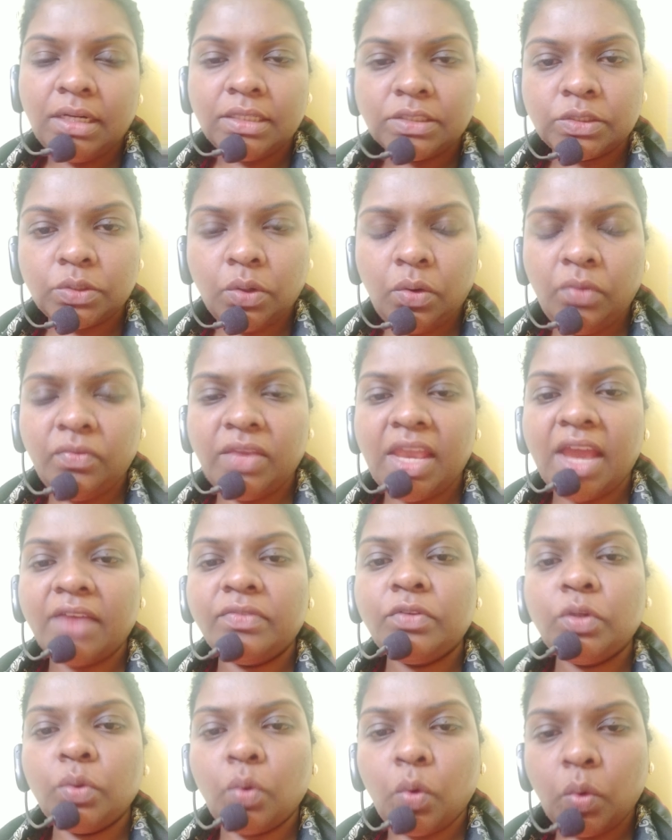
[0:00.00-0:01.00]
So we
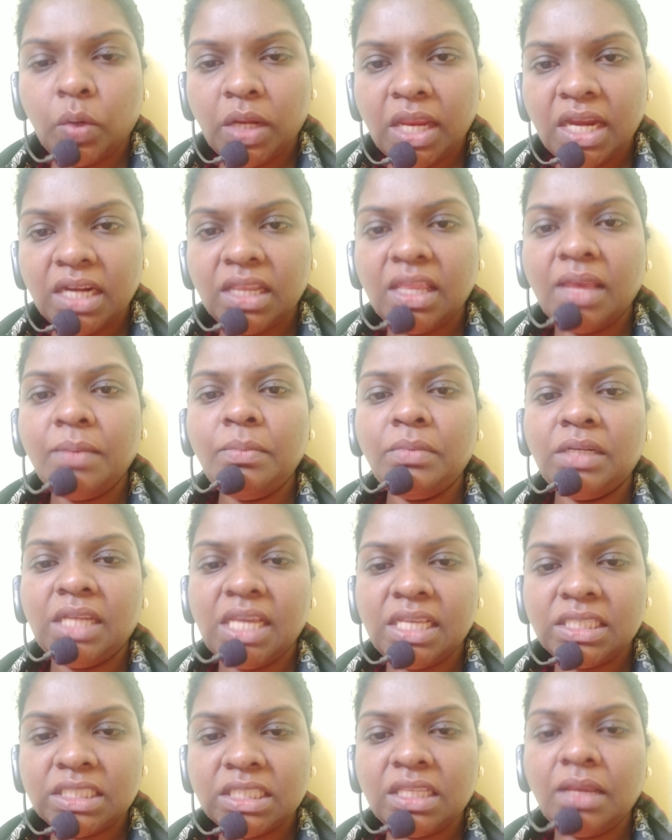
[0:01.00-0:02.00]
have to orient them,
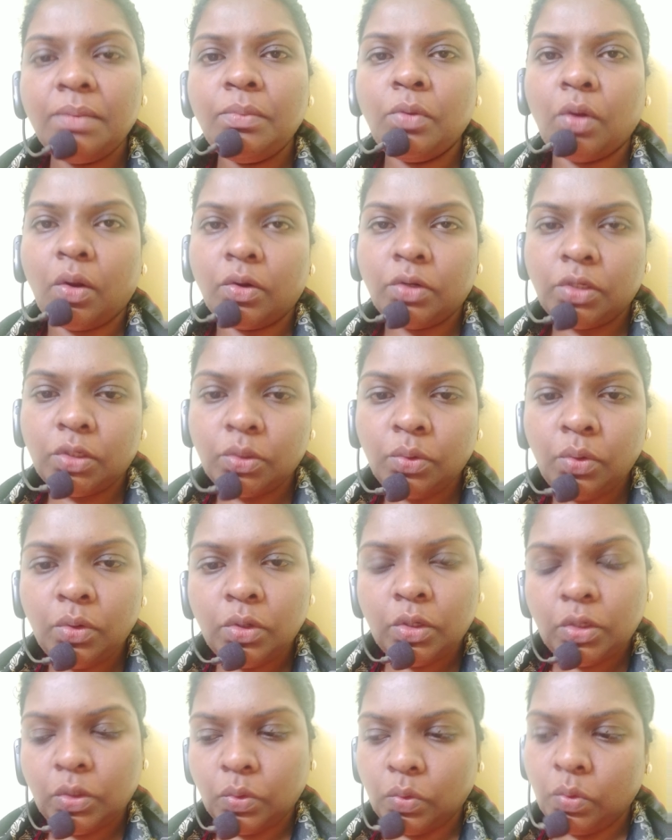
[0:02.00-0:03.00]
teach them not
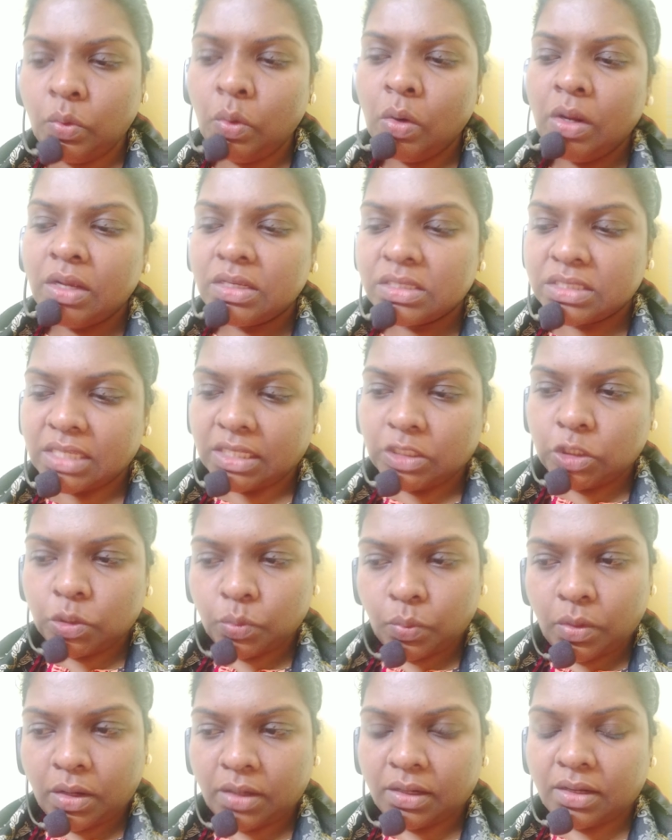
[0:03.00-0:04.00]
to do
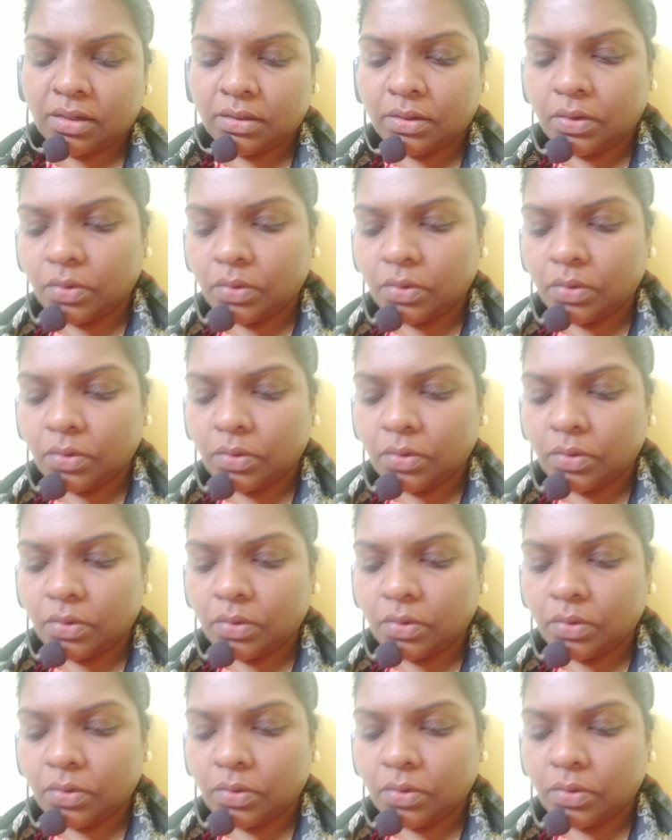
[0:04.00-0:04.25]
such work.